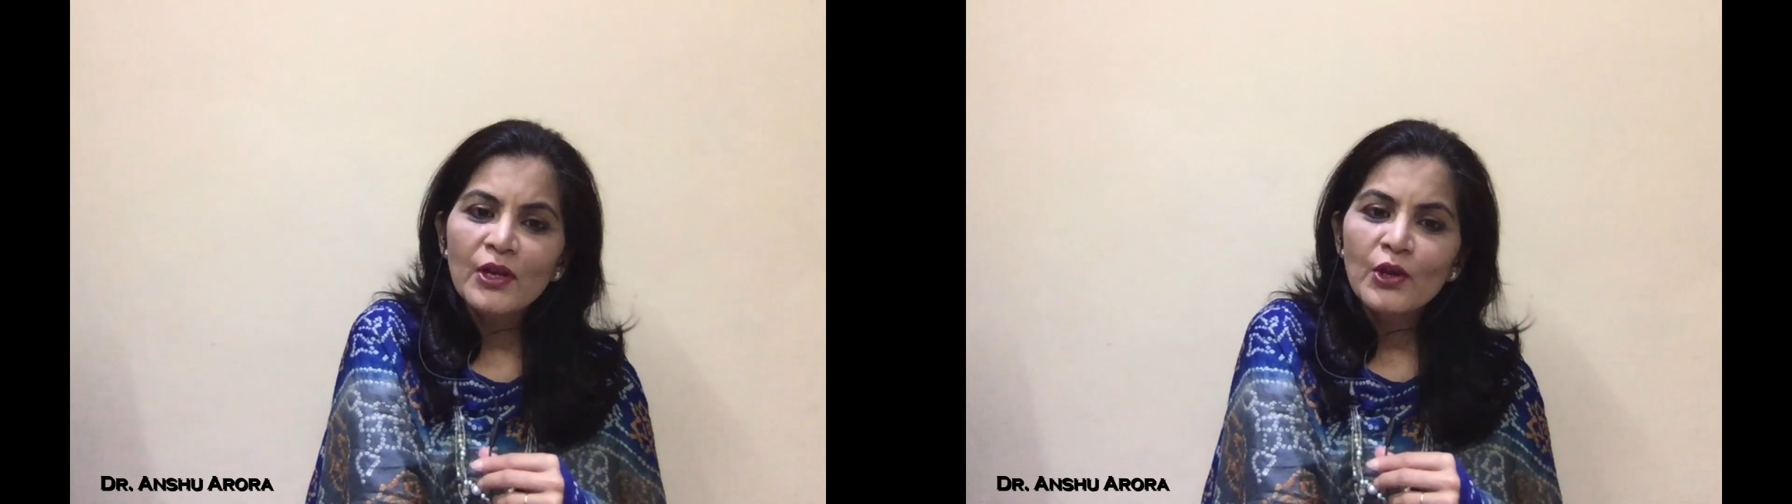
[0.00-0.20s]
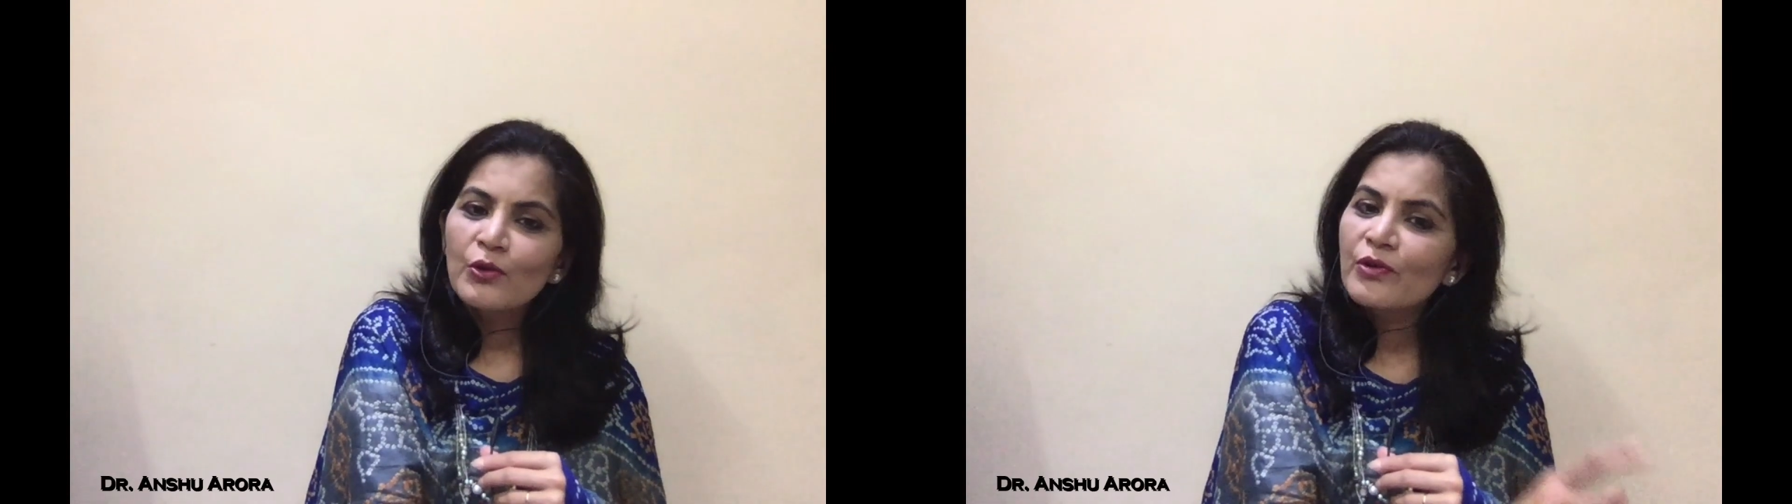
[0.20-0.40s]

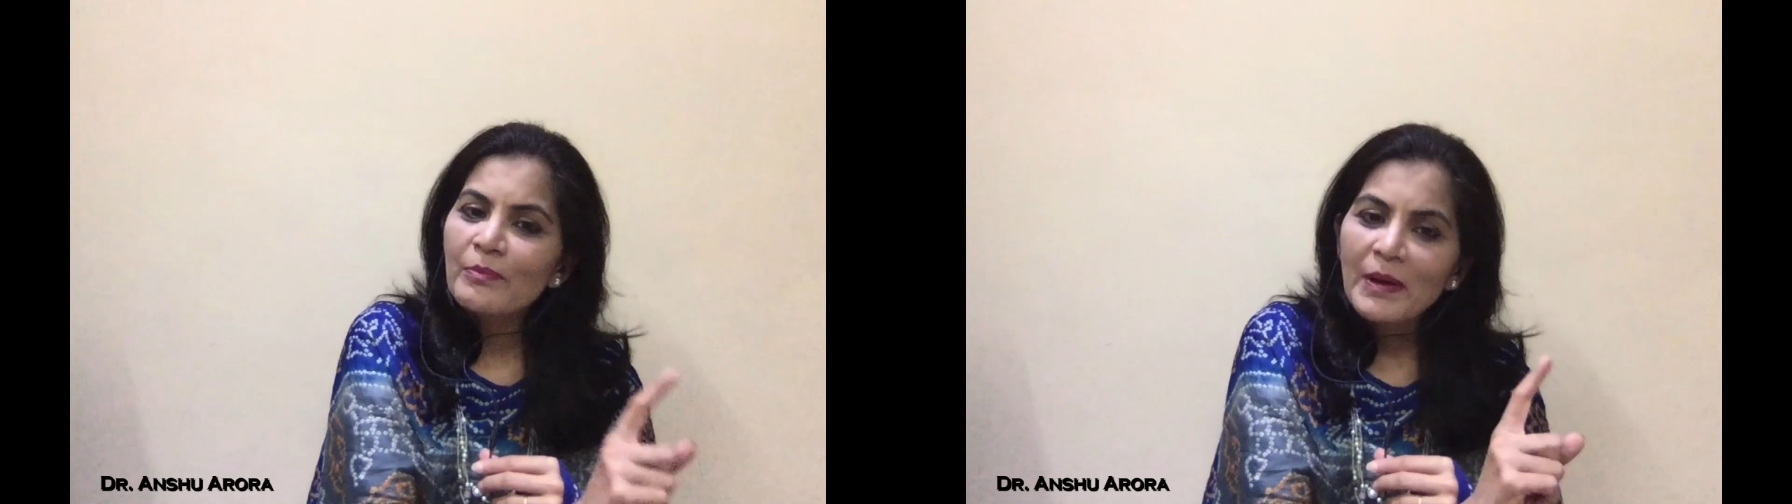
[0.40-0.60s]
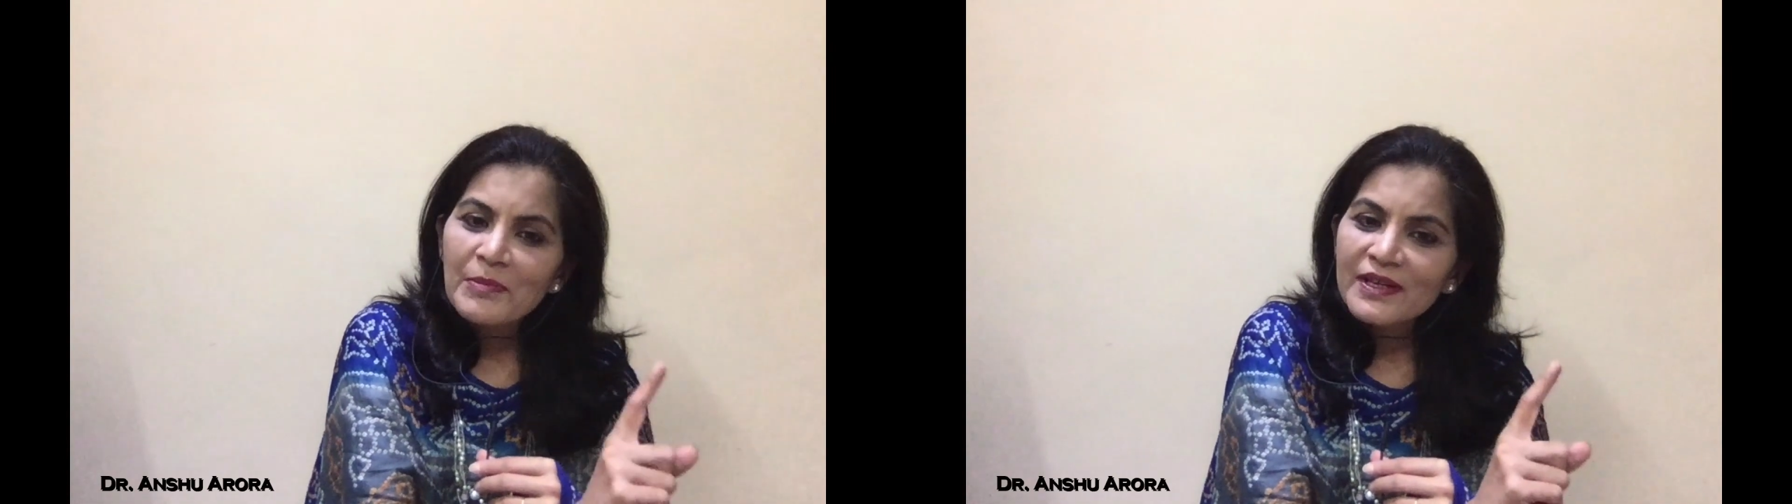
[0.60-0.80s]
you
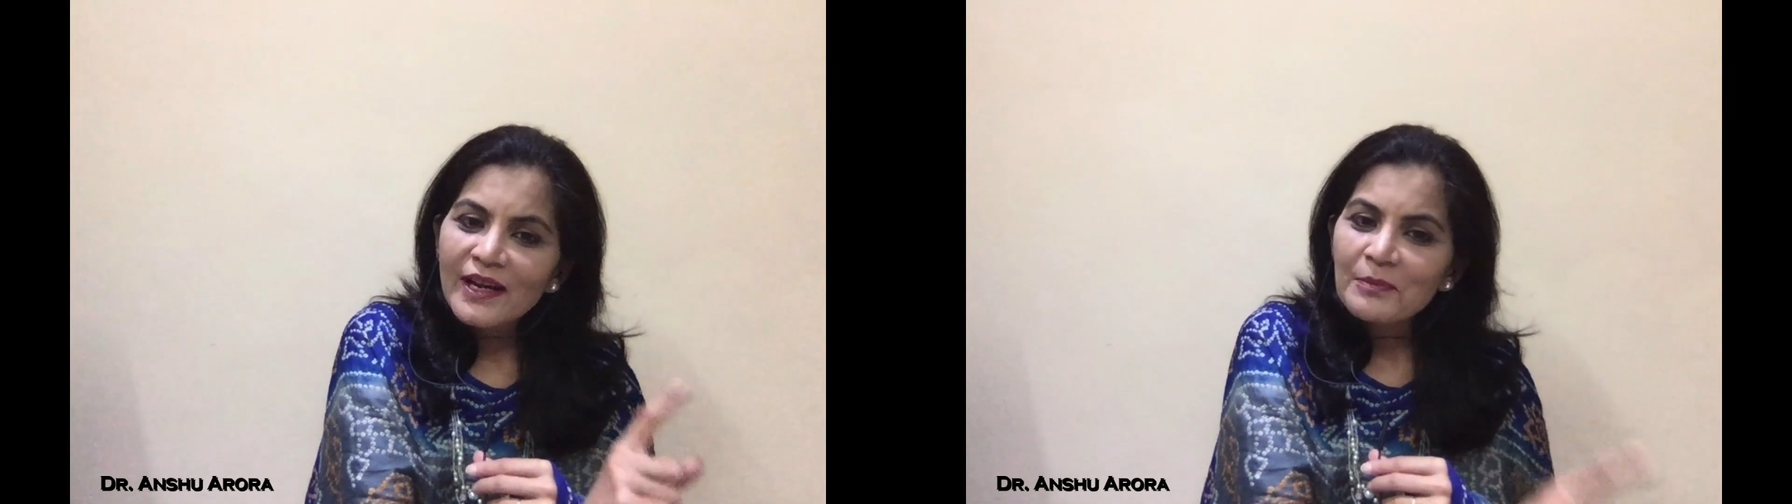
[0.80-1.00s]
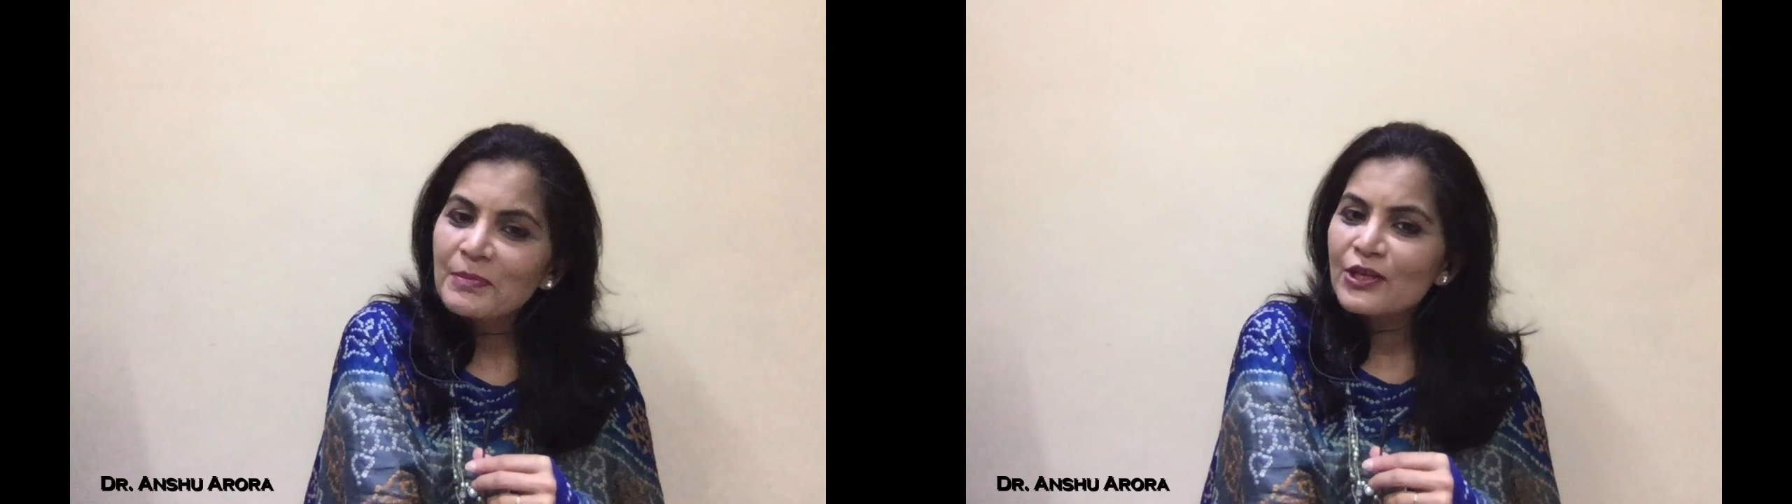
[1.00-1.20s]
remember
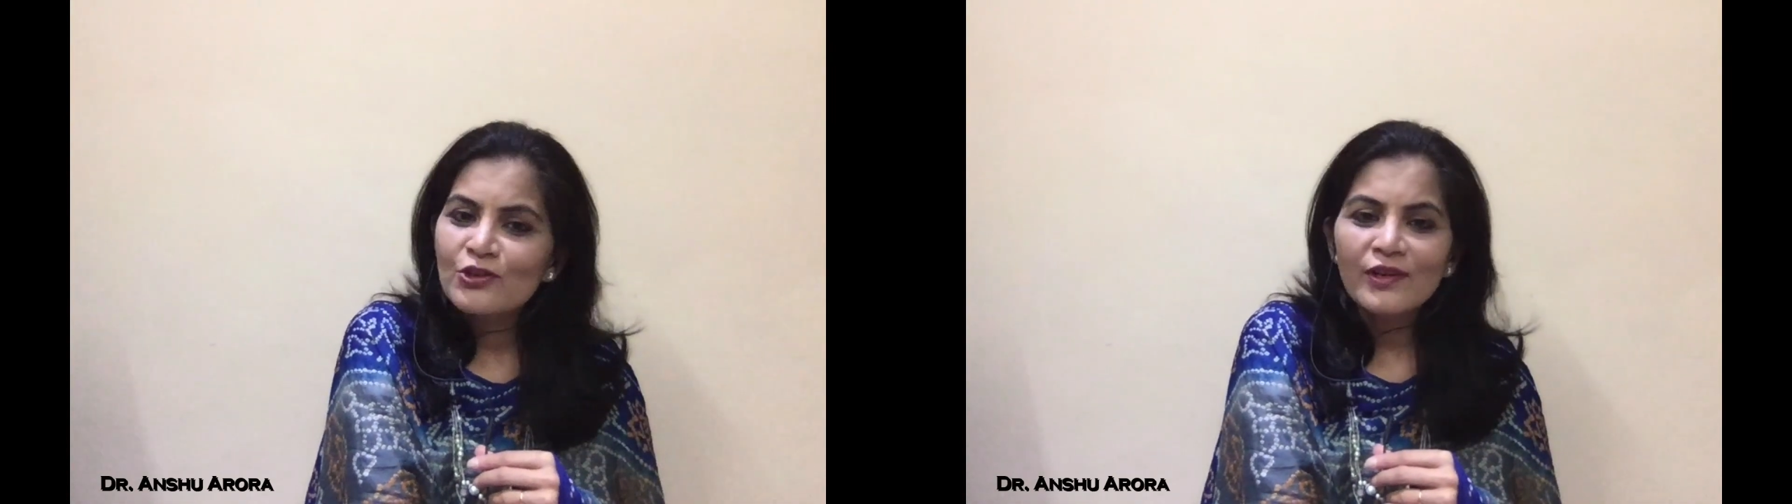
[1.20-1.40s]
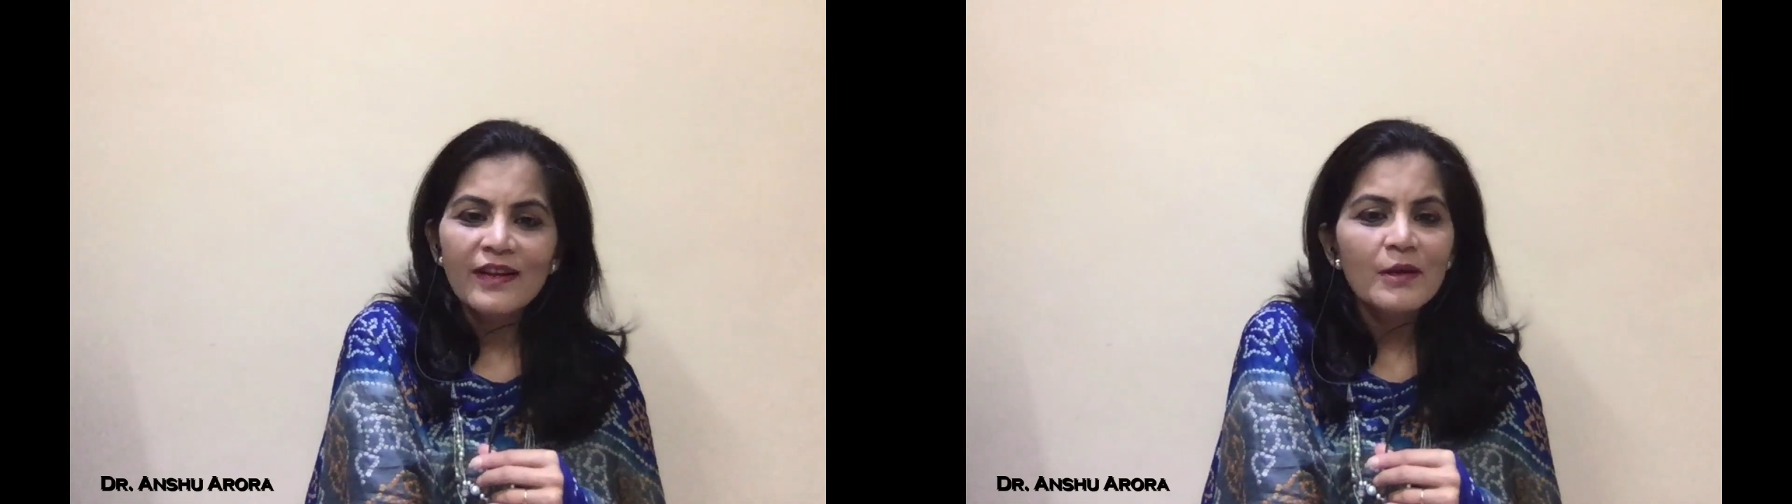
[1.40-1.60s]
that picture
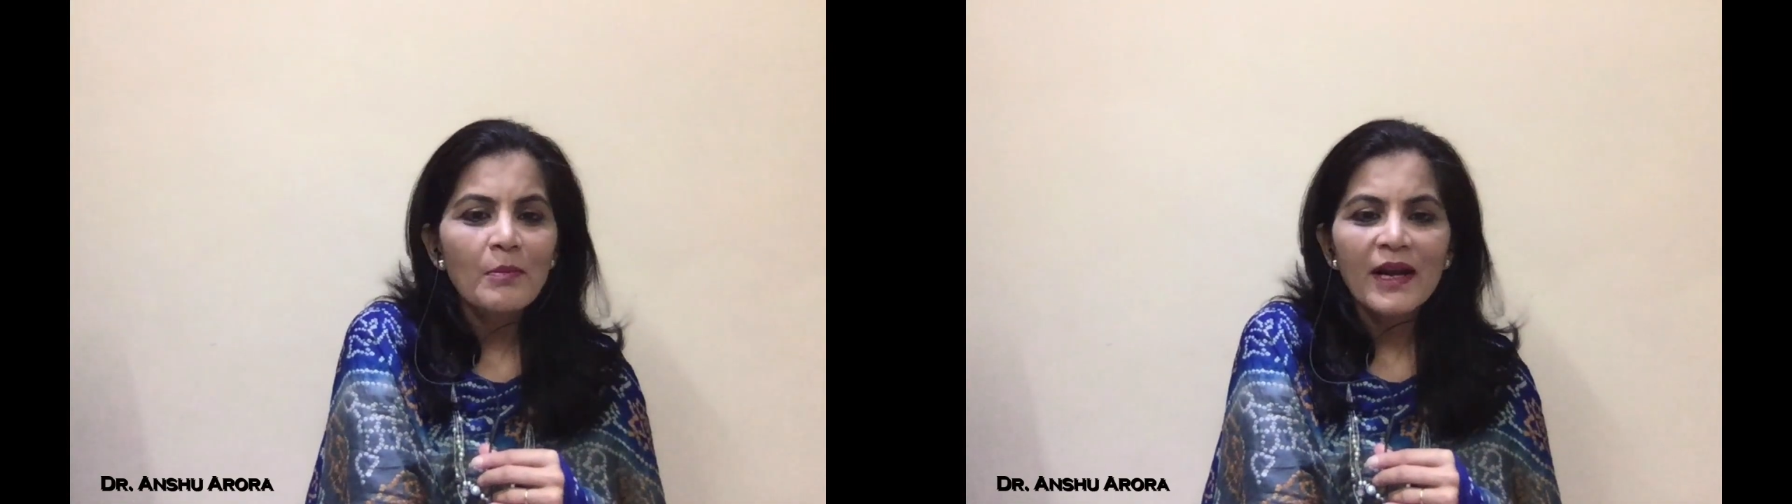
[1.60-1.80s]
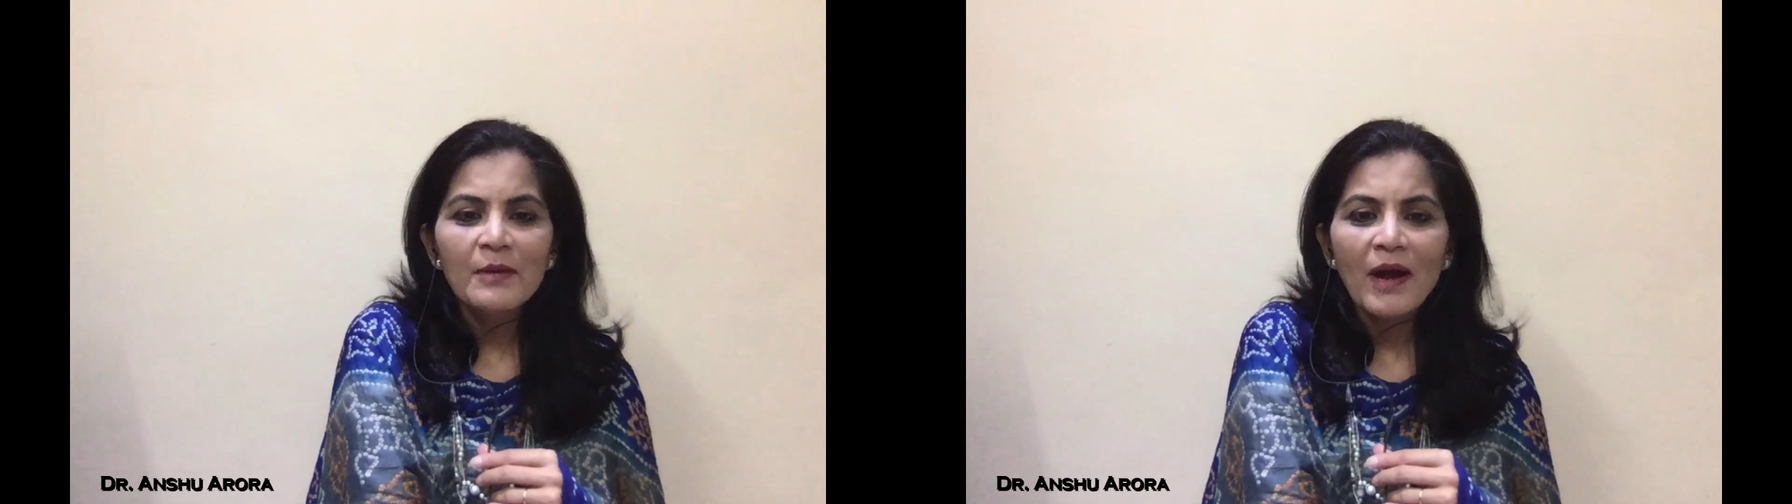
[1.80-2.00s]
and the
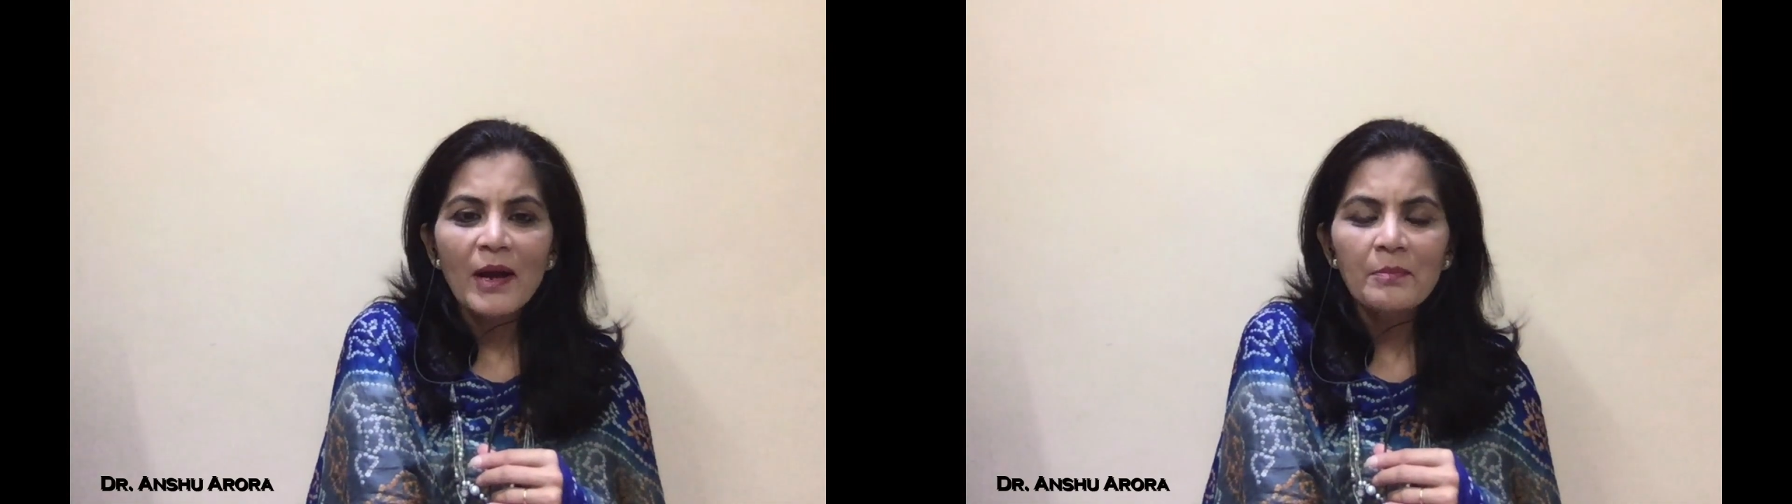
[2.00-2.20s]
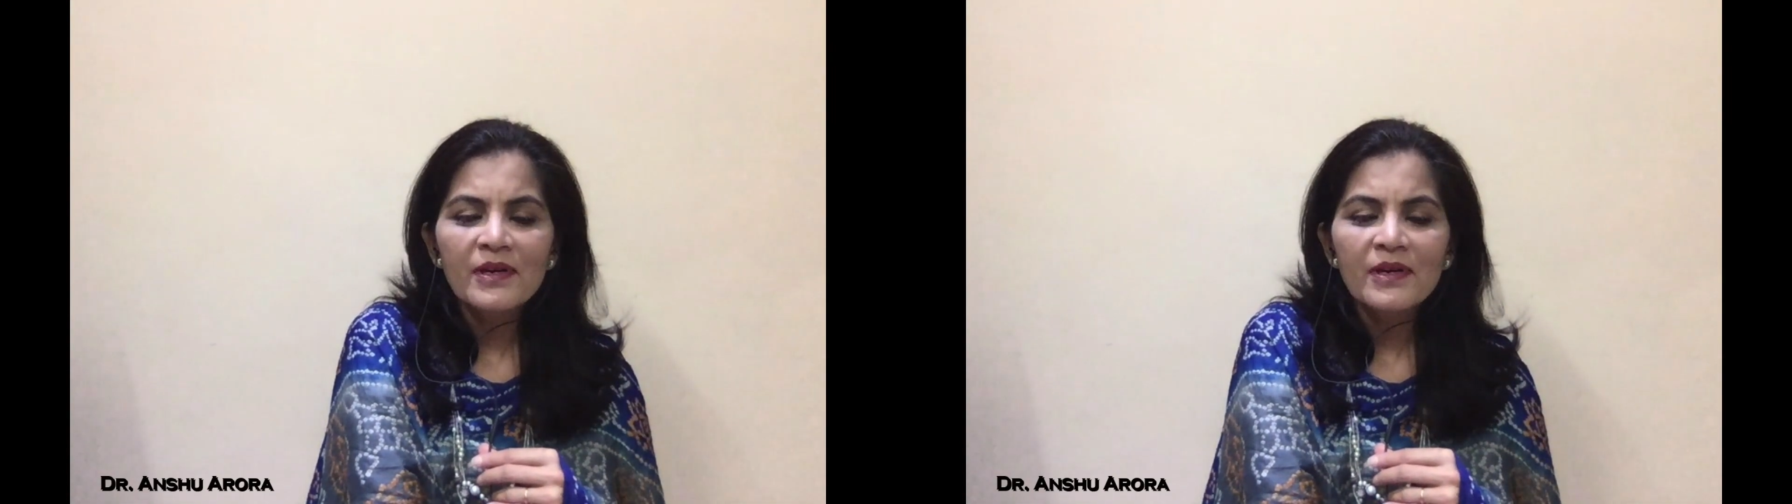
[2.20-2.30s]
mind map,